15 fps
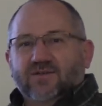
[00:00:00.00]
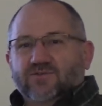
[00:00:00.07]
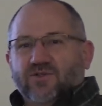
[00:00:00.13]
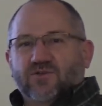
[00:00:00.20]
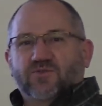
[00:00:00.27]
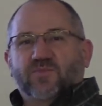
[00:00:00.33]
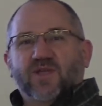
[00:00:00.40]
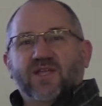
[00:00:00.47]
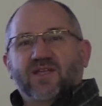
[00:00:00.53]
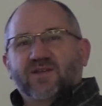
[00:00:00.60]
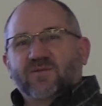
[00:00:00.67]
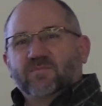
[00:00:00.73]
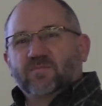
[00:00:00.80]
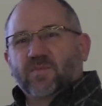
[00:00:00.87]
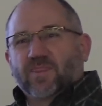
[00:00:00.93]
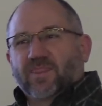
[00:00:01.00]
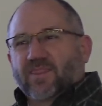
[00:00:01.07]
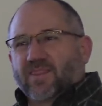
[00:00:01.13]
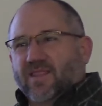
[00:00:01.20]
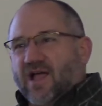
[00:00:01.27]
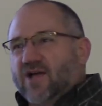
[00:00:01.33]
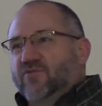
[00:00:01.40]
so to speak,
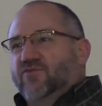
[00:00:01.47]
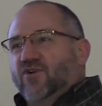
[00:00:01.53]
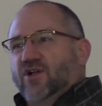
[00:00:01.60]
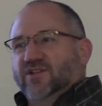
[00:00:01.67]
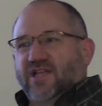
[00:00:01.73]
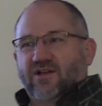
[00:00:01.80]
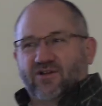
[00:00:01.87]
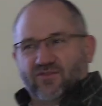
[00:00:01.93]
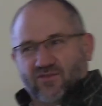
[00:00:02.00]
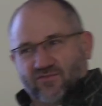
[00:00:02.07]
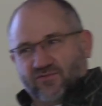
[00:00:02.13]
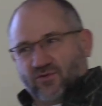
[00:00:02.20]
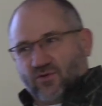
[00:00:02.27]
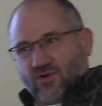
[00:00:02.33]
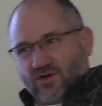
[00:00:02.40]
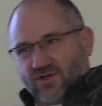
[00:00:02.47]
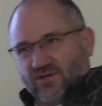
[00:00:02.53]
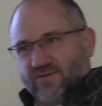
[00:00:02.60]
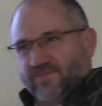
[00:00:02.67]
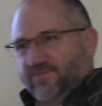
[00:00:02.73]
I'd fall down on the floor